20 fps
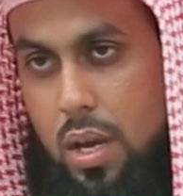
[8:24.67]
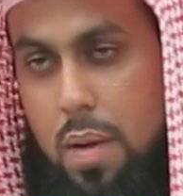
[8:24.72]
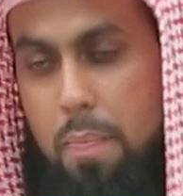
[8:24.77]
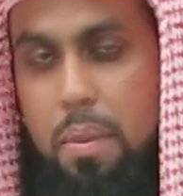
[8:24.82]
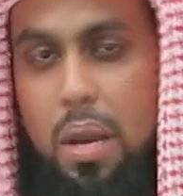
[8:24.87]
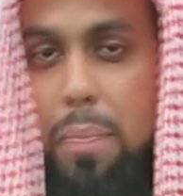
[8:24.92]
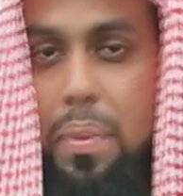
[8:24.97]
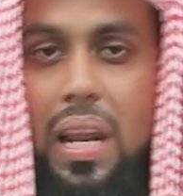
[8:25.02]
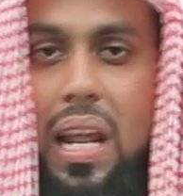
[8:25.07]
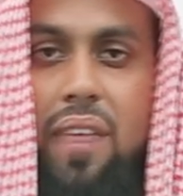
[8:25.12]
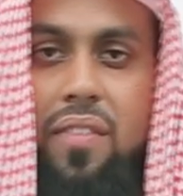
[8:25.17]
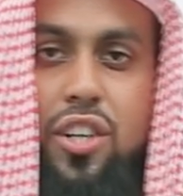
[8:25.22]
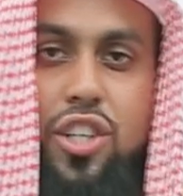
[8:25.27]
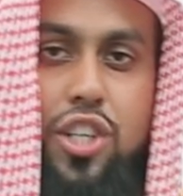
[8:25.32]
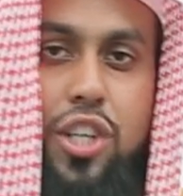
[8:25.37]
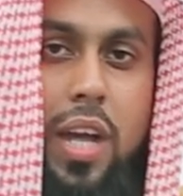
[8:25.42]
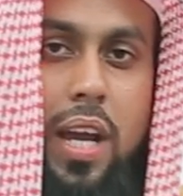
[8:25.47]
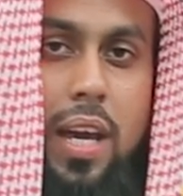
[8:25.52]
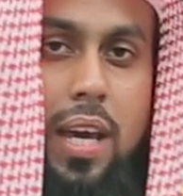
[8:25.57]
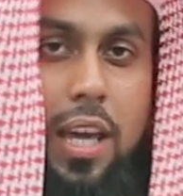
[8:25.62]
My beloved
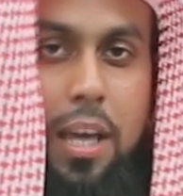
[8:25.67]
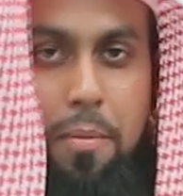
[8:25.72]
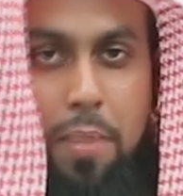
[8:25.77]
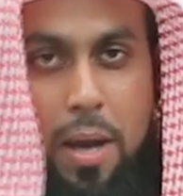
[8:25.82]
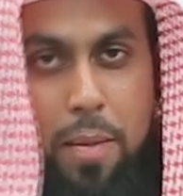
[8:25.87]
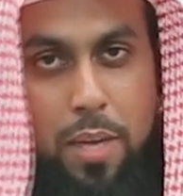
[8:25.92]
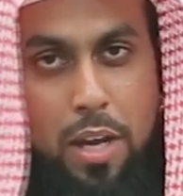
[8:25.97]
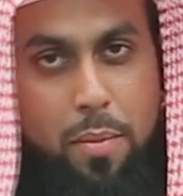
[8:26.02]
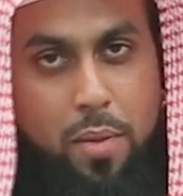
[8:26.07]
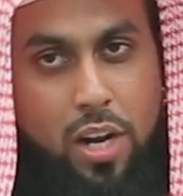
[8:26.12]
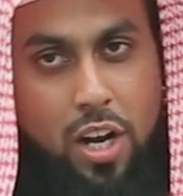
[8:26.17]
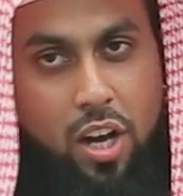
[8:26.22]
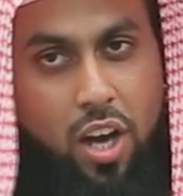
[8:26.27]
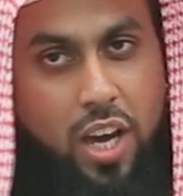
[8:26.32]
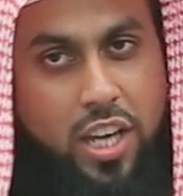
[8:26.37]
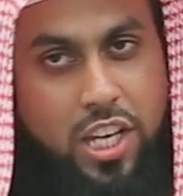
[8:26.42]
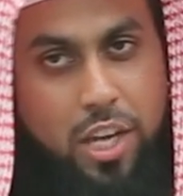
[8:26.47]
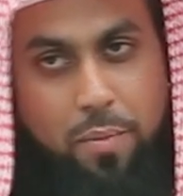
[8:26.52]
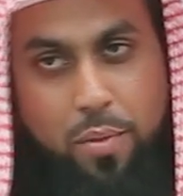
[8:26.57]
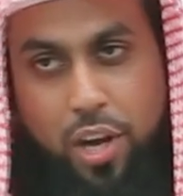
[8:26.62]
Shaykh Imam Ibn
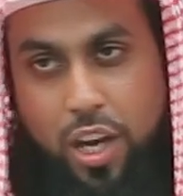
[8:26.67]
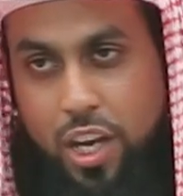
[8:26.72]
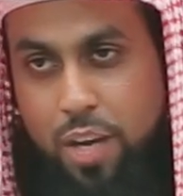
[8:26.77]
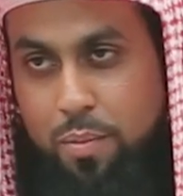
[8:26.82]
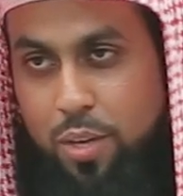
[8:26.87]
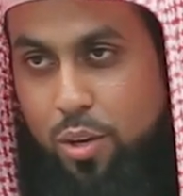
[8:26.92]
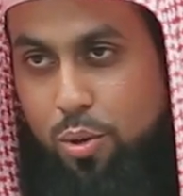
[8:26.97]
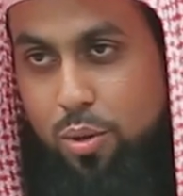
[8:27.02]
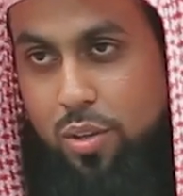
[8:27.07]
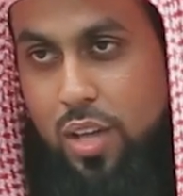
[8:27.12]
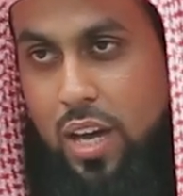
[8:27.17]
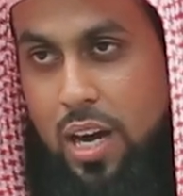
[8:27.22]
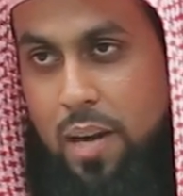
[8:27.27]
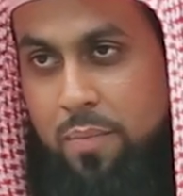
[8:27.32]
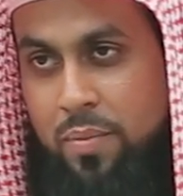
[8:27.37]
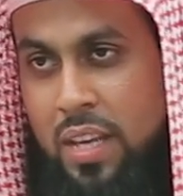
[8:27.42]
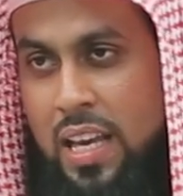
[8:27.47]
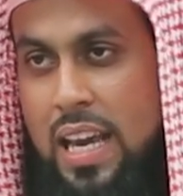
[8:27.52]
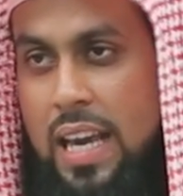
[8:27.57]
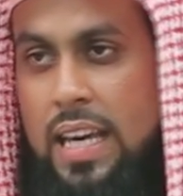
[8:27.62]
al-Qayyim
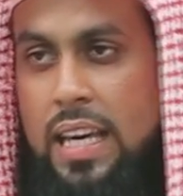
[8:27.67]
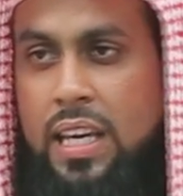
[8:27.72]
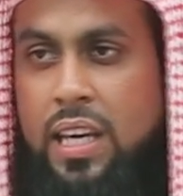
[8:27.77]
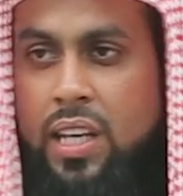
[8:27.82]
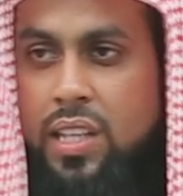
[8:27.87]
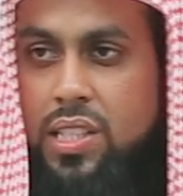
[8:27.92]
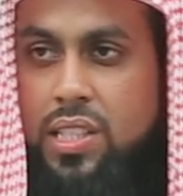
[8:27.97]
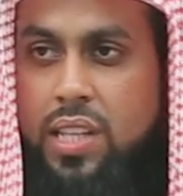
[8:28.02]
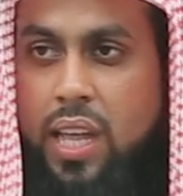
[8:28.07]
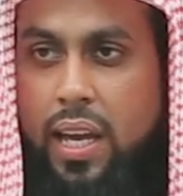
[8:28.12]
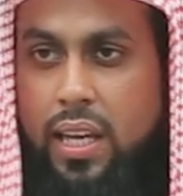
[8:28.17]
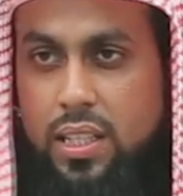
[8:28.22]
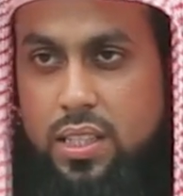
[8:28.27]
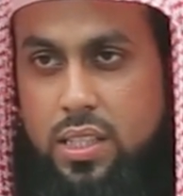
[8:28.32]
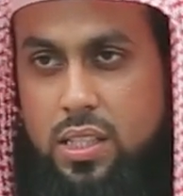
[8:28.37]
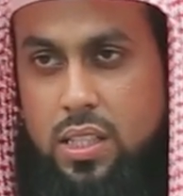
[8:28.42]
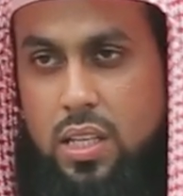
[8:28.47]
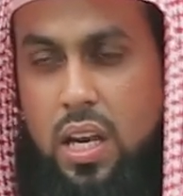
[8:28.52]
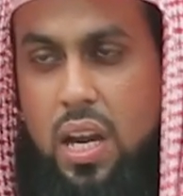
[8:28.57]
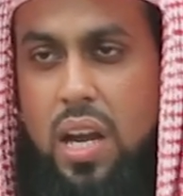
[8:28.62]
rahimahullah, he
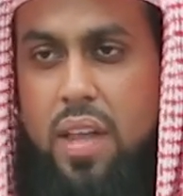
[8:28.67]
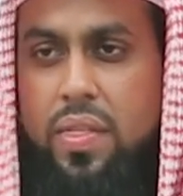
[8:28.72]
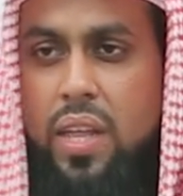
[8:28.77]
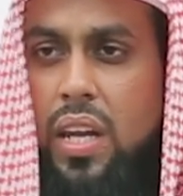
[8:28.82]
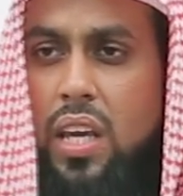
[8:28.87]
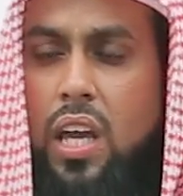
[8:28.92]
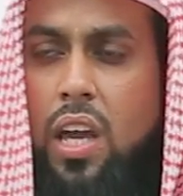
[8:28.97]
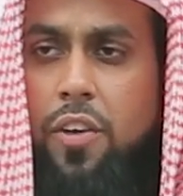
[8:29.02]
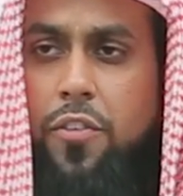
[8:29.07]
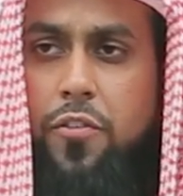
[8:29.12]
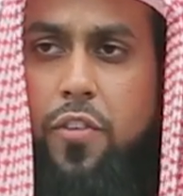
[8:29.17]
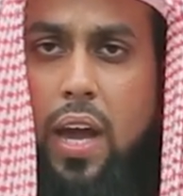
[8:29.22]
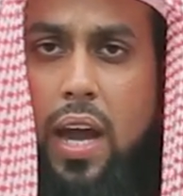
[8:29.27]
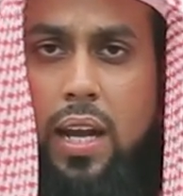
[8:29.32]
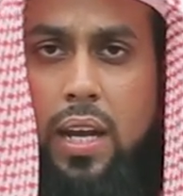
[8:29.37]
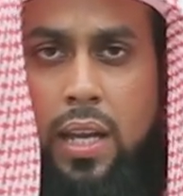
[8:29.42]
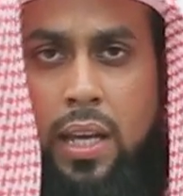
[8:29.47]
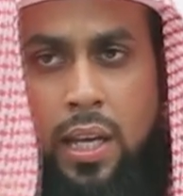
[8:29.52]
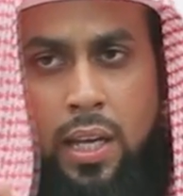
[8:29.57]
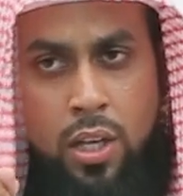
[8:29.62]
states that if
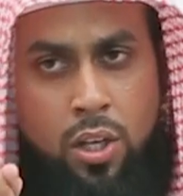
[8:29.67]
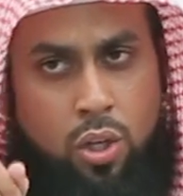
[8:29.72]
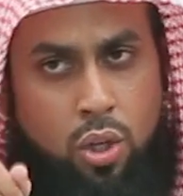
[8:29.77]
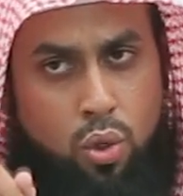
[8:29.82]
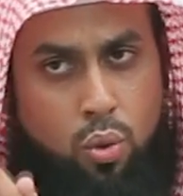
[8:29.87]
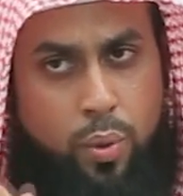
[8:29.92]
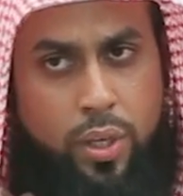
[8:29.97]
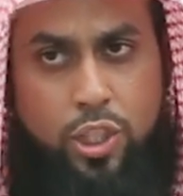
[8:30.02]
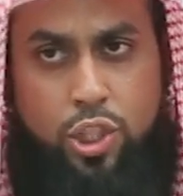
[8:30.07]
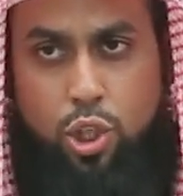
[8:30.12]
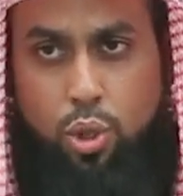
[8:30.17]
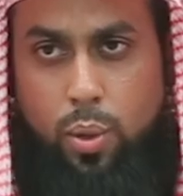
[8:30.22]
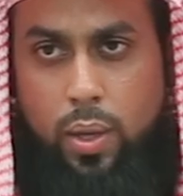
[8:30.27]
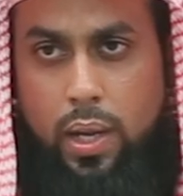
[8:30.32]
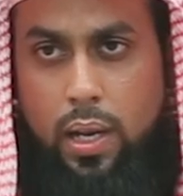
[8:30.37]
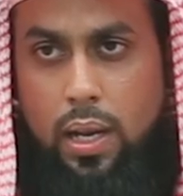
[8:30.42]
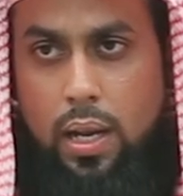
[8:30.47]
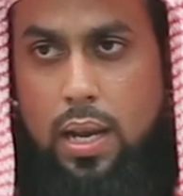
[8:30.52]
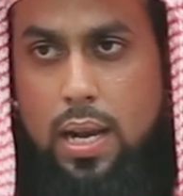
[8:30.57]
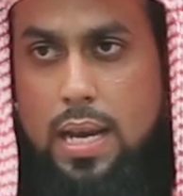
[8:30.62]
an
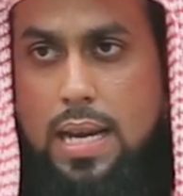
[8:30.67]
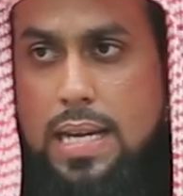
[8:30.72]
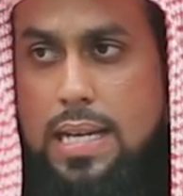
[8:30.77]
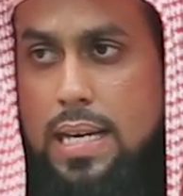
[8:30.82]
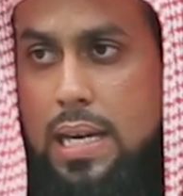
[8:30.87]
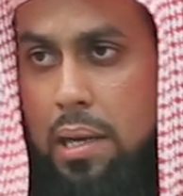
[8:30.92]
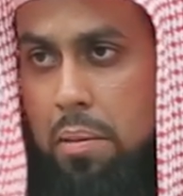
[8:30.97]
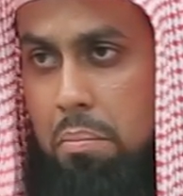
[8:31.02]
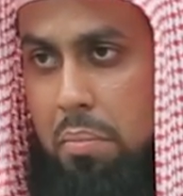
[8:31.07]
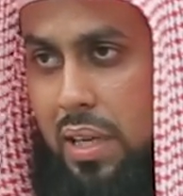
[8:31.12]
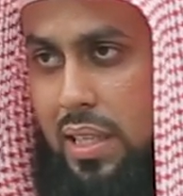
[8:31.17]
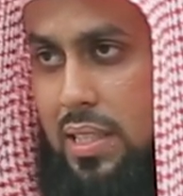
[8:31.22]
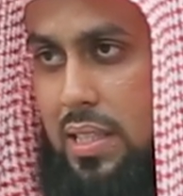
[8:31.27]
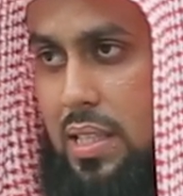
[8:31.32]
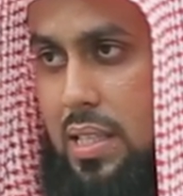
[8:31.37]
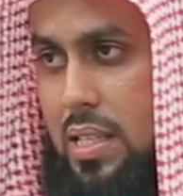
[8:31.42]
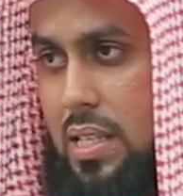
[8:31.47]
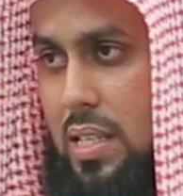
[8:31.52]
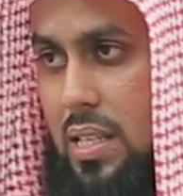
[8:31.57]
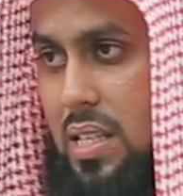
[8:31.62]
individual
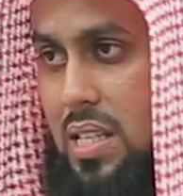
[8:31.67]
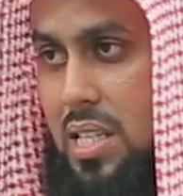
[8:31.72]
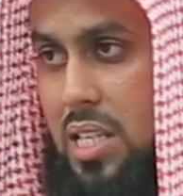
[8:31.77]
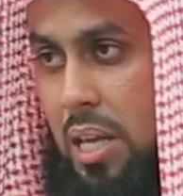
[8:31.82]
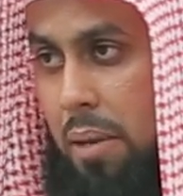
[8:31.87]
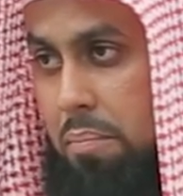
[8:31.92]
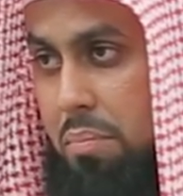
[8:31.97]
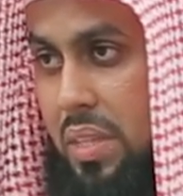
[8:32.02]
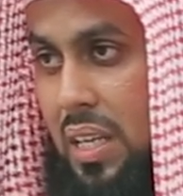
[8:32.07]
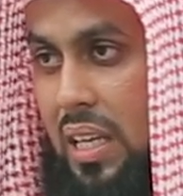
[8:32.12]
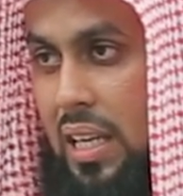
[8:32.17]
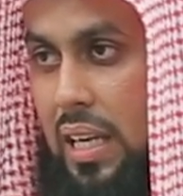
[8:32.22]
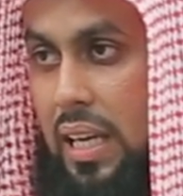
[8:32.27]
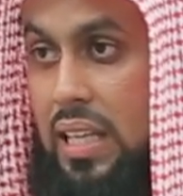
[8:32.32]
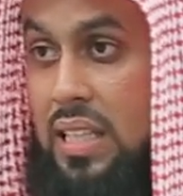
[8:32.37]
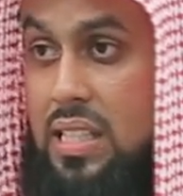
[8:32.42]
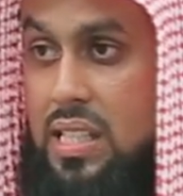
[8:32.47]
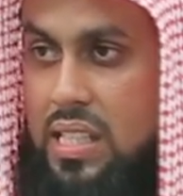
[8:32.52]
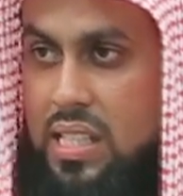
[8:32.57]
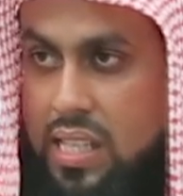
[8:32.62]
commits something
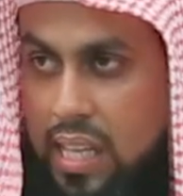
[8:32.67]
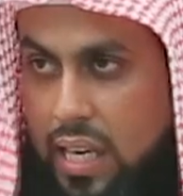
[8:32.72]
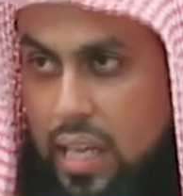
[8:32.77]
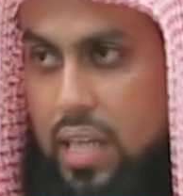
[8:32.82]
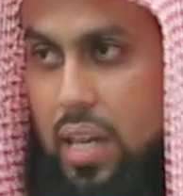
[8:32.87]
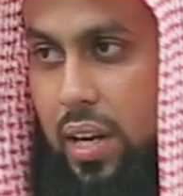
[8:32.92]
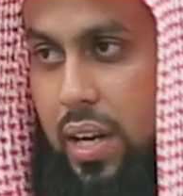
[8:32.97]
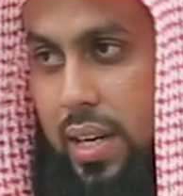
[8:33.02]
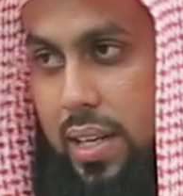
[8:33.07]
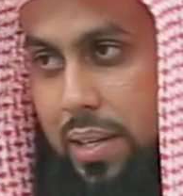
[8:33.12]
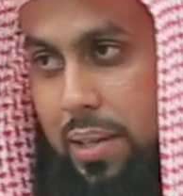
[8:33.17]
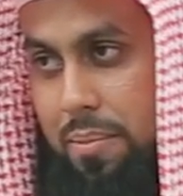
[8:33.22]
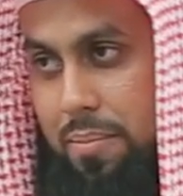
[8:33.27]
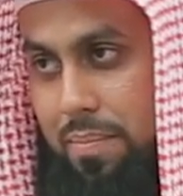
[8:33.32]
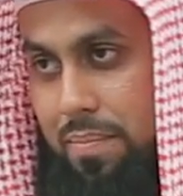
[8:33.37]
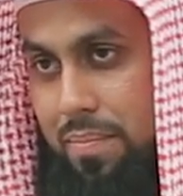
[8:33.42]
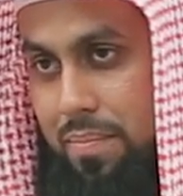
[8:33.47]
in secret,